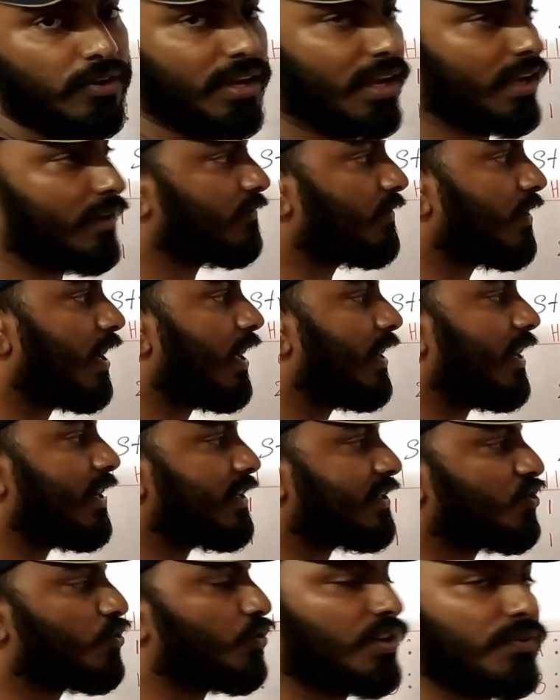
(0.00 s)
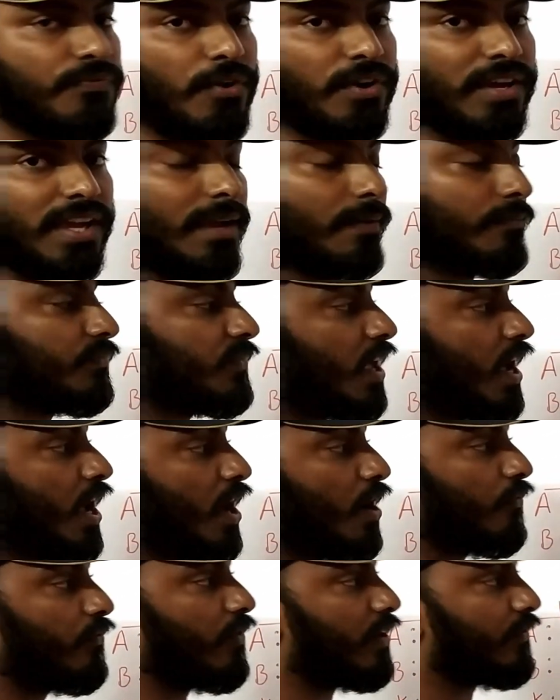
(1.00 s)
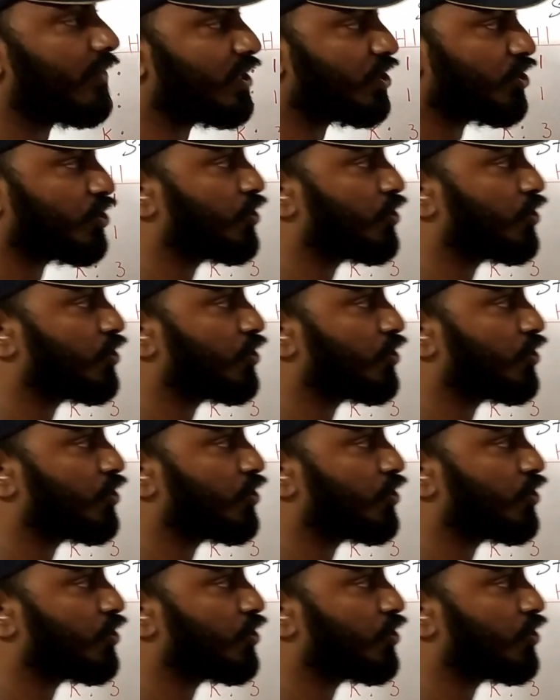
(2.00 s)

okay? Let's do it for k. When we